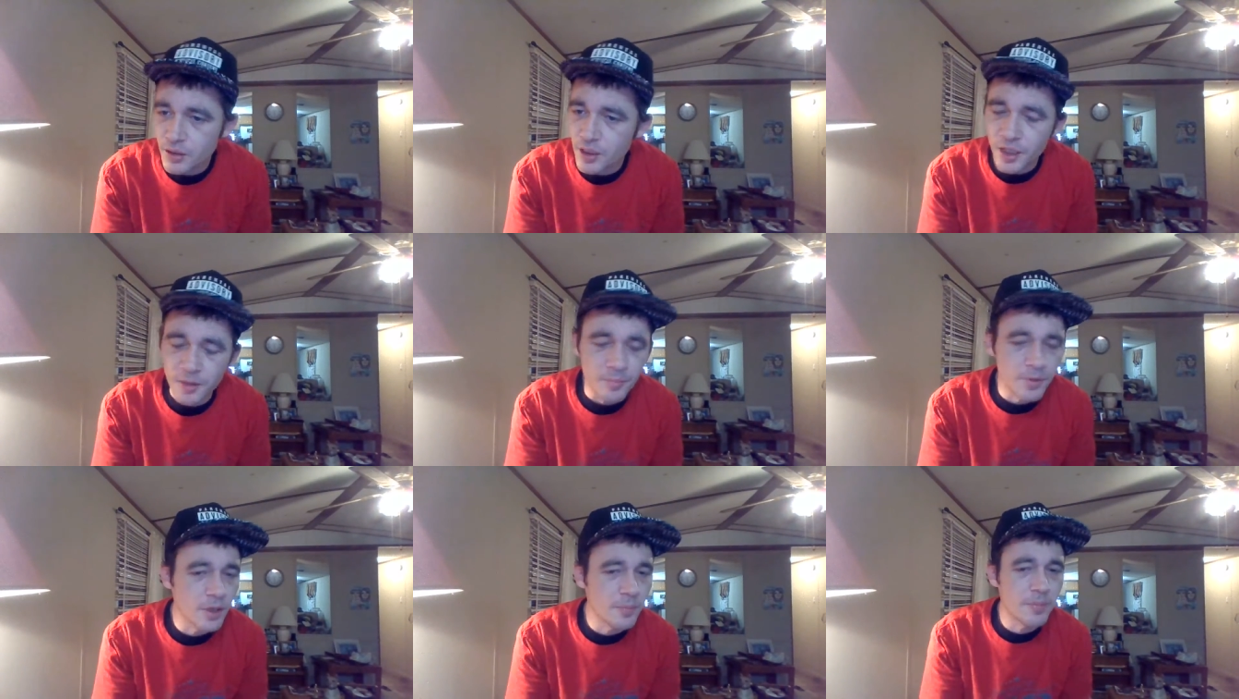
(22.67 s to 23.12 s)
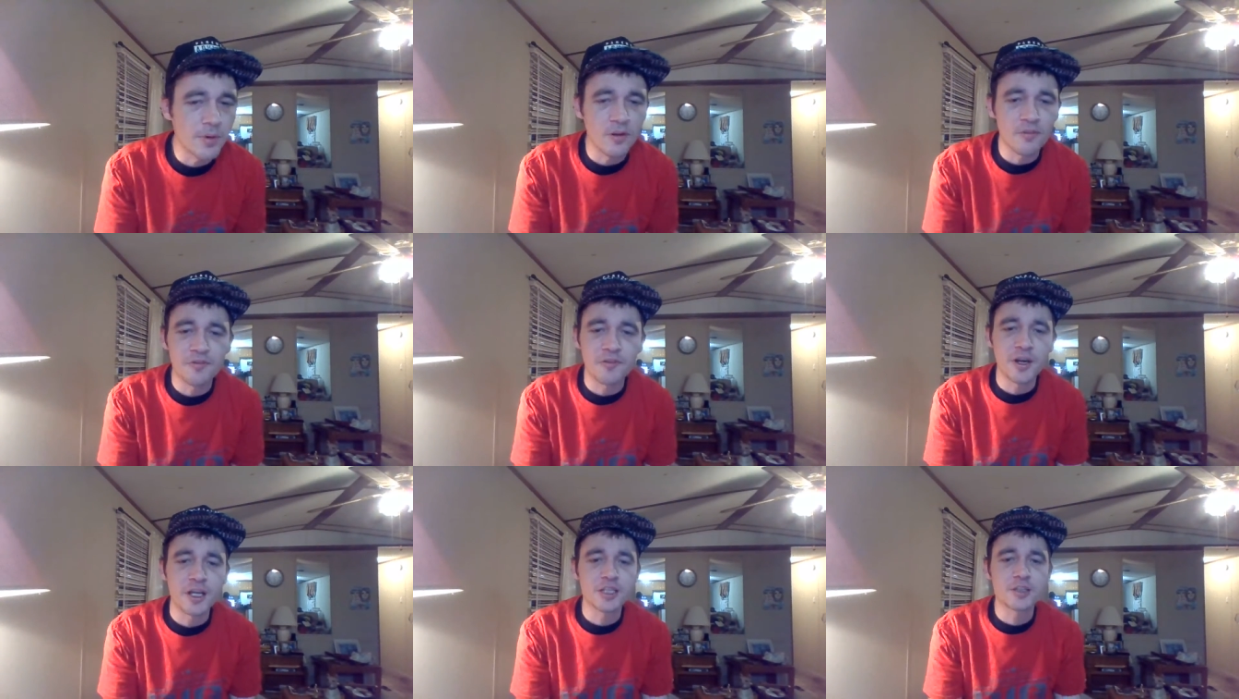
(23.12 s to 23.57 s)
hit me up
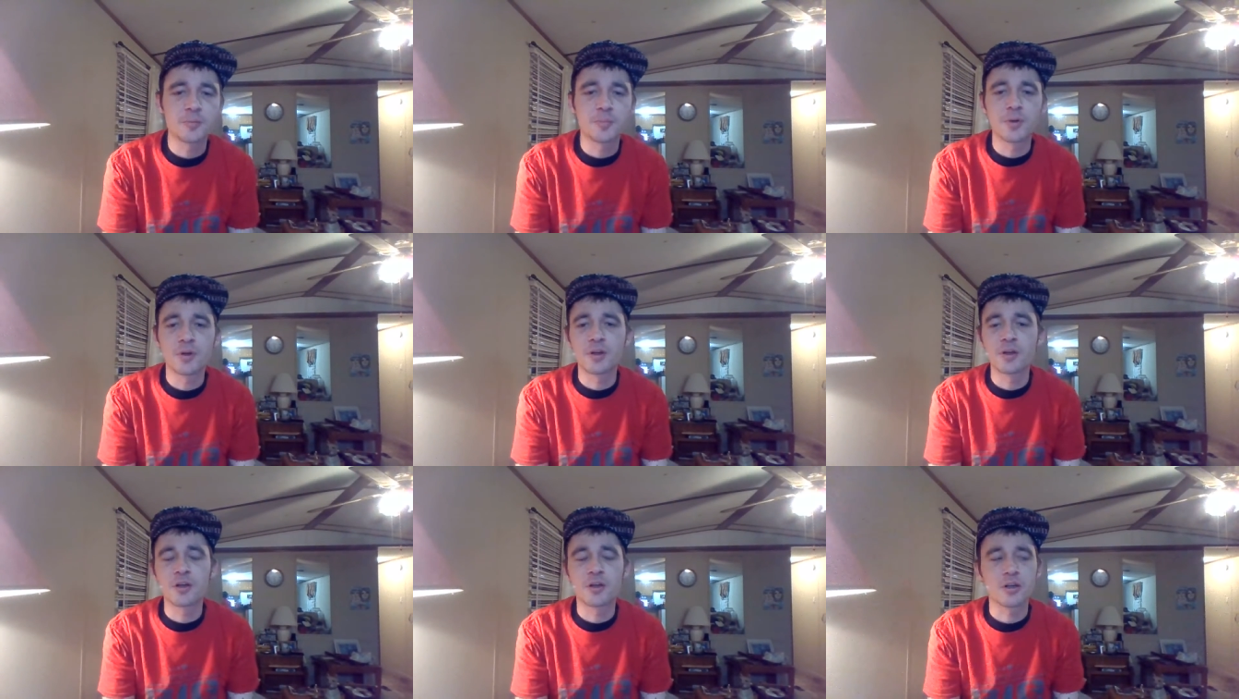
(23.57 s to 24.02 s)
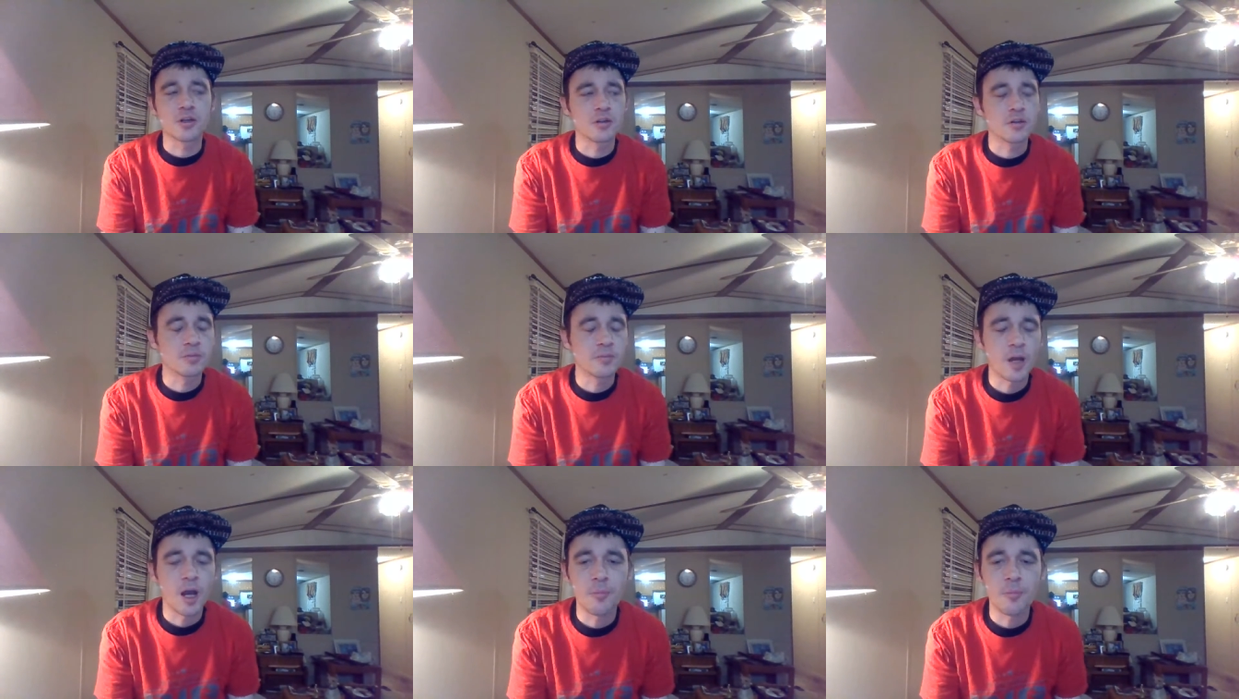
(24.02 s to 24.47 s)
on Facebook
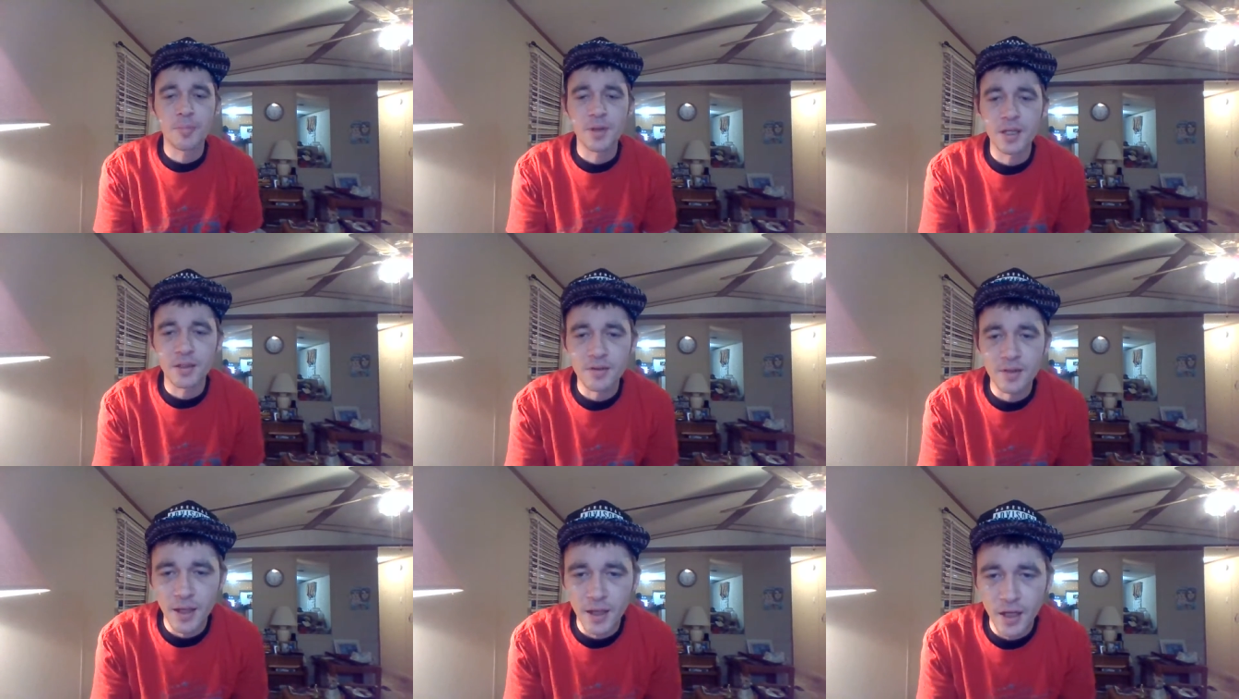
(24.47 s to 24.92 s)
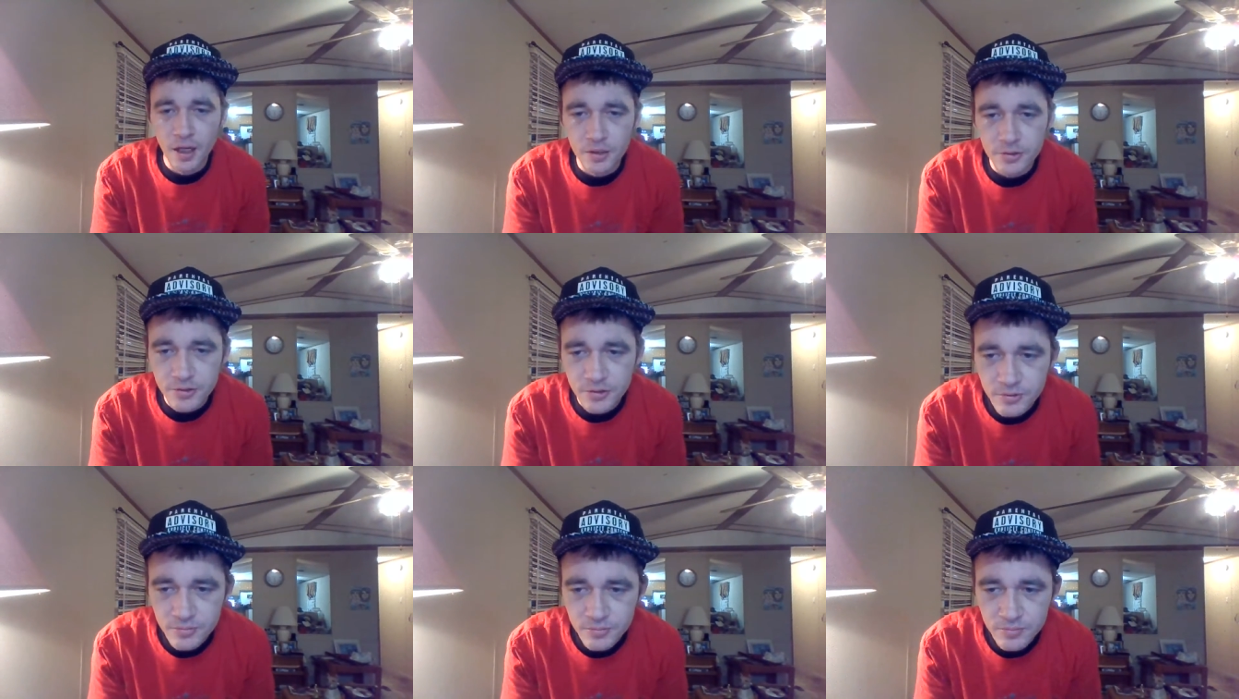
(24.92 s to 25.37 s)
or I'll be at the
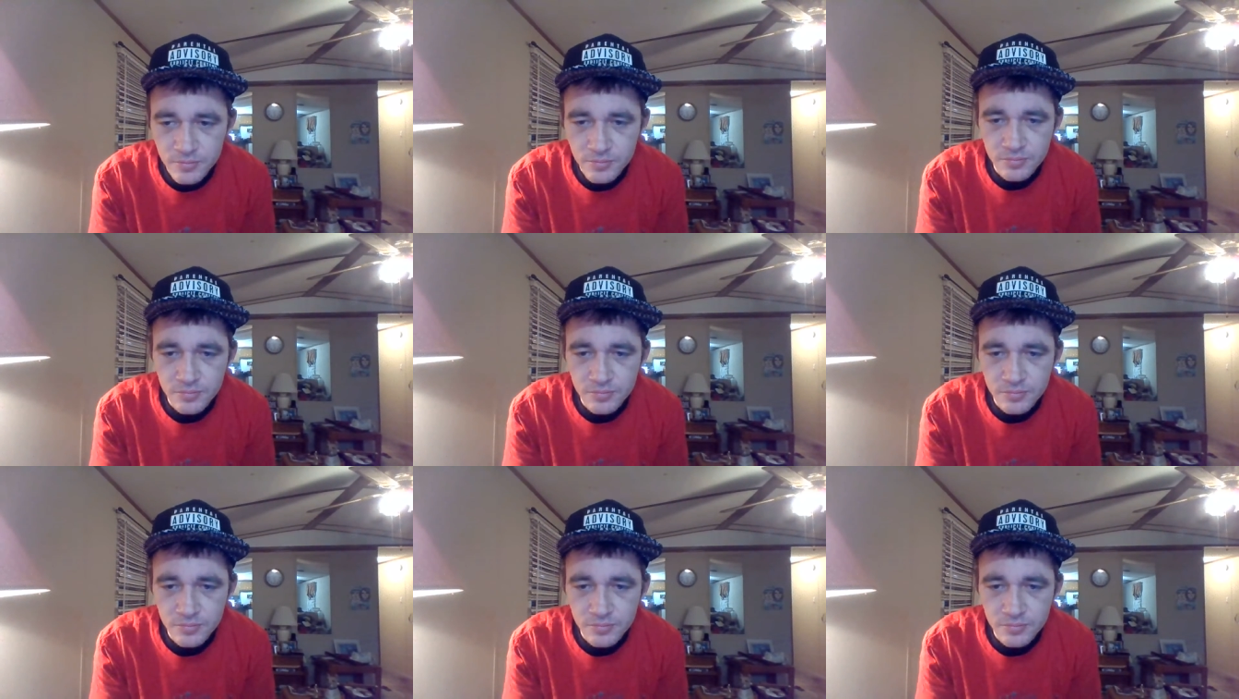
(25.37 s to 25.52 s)
house.